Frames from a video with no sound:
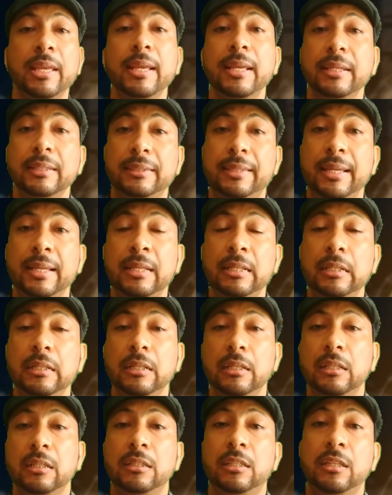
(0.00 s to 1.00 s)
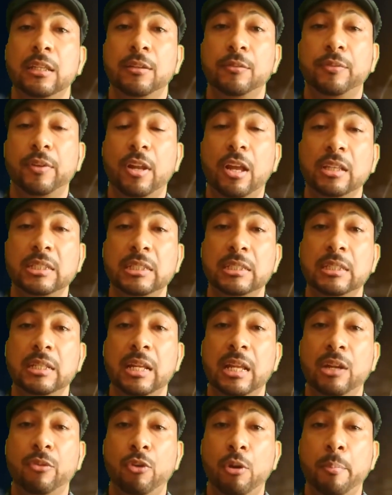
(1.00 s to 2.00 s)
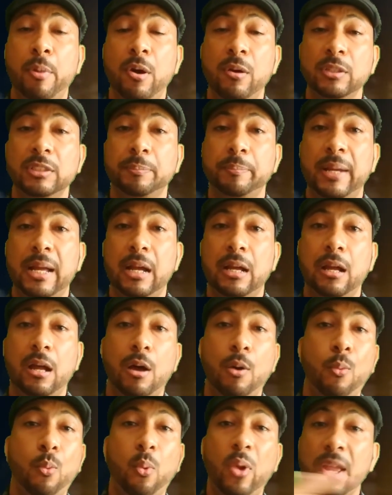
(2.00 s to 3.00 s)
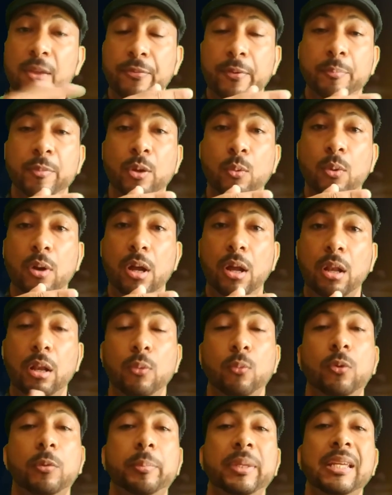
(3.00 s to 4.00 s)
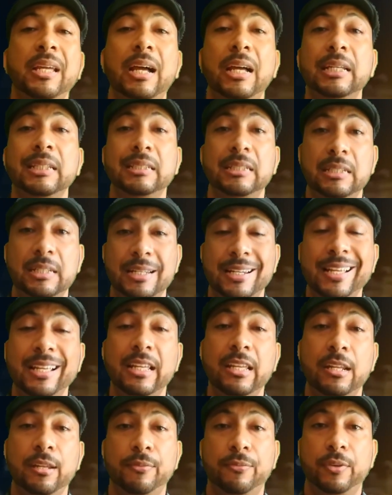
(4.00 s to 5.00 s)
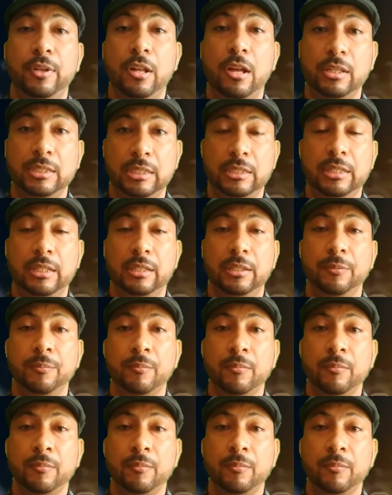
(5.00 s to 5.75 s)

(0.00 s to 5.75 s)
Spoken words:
Then the velocity that it rebounds back away from the wall would be a negative velocity.